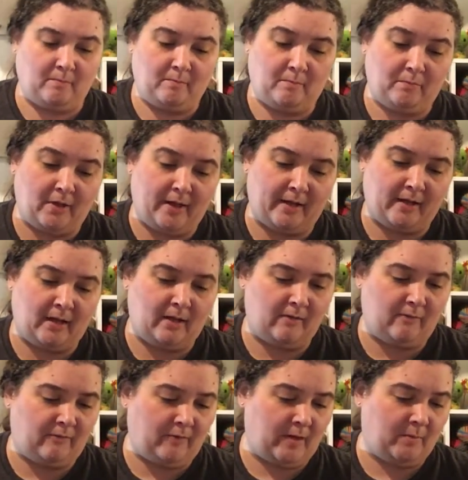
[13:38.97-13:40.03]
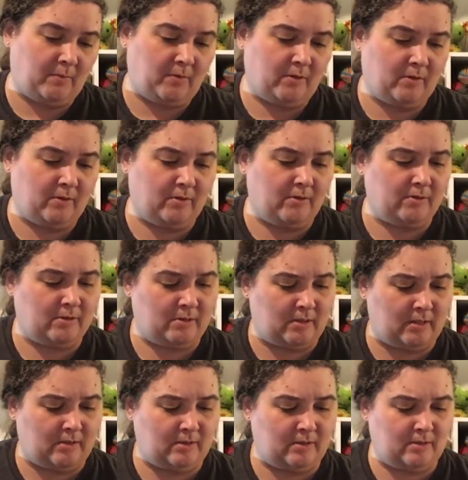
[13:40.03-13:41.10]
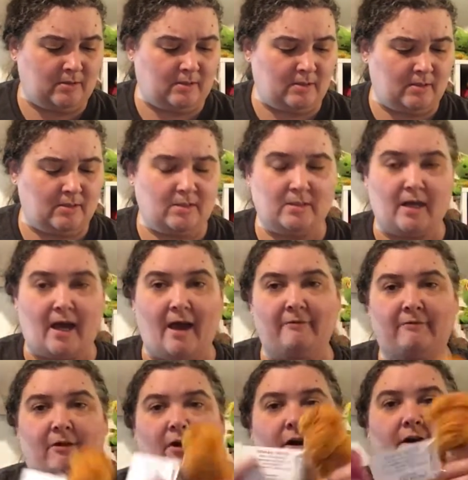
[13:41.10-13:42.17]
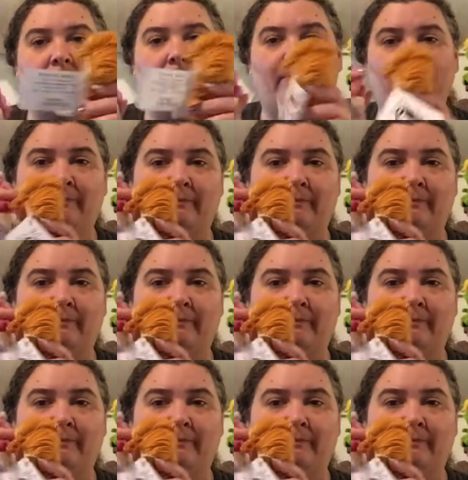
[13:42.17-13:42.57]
black cat fibers, and this is saffron.